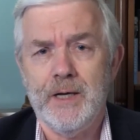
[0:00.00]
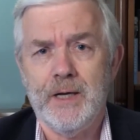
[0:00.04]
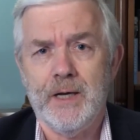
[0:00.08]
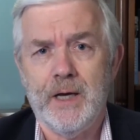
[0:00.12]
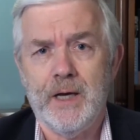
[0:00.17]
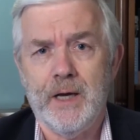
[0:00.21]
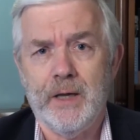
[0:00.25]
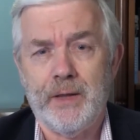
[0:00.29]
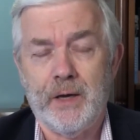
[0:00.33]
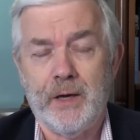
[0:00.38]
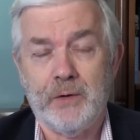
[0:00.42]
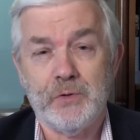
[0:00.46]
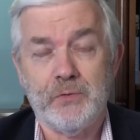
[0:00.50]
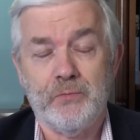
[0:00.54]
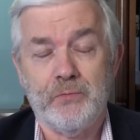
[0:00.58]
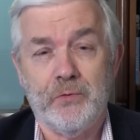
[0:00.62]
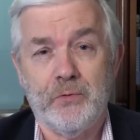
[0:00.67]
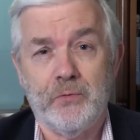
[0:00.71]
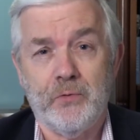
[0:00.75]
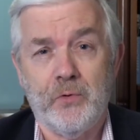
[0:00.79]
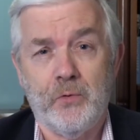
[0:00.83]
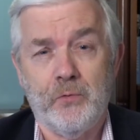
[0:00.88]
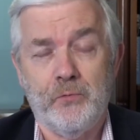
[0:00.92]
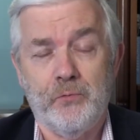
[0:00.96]
Uh, that was
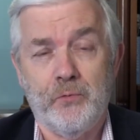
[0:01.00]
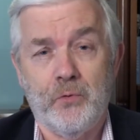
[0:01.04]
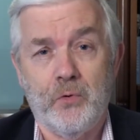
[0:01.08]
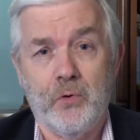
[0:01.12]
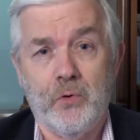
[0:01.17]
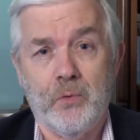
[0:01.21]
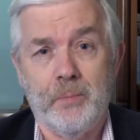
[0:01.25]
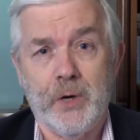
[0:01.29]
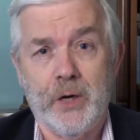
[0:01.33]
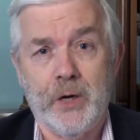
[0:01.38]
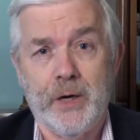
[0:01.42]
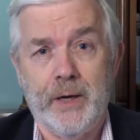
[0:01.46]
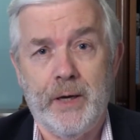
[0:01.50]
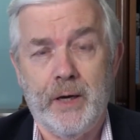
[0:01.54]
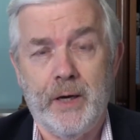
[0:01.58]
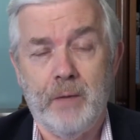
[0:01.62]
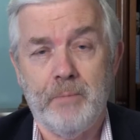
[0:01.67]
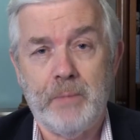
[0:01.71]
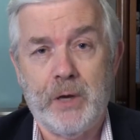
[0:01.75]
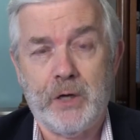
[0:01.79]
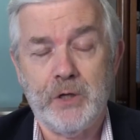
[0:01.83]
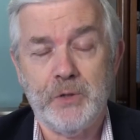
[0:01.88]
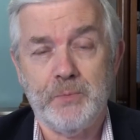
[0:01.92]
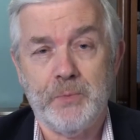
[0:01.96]
for, for my uh,
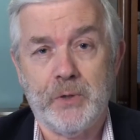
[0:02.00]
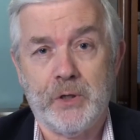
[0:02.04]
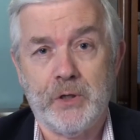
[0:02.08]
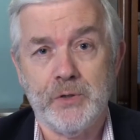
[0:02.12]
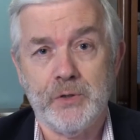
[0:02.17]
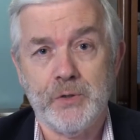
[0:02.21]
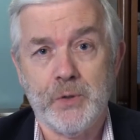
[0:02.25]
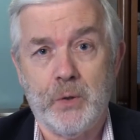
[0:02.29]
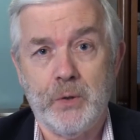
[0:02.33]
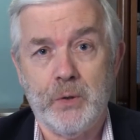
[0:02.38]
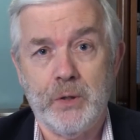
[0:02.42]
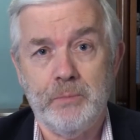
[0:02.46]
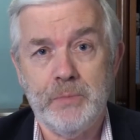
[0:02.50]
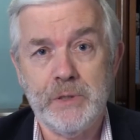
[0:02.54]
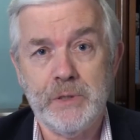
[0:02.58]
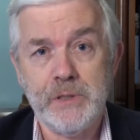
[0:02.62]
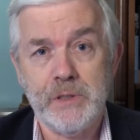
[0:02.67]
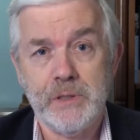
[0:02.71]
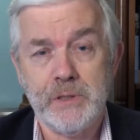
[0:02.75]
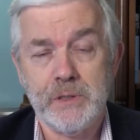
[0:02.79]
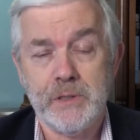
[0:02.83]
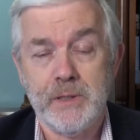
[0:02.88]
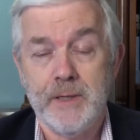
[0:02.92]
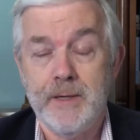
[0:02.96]
management consulting
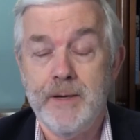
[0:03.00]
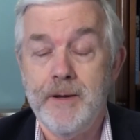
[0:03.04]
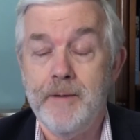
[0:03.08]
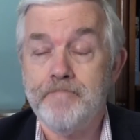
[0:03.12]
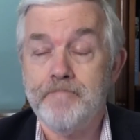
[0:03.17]
business.